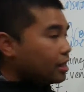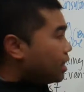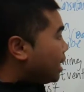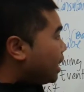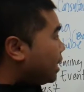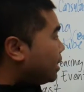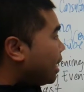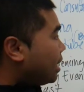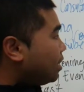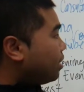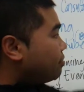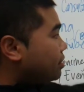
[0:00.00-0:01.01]
And I
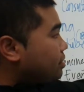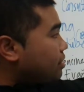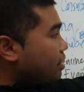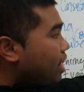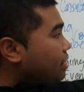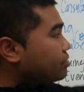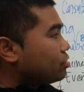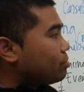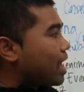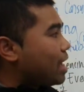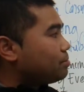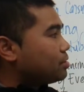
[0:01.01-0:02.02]
love this, the live stream
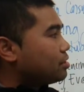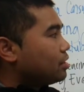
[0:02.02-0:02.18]
apps.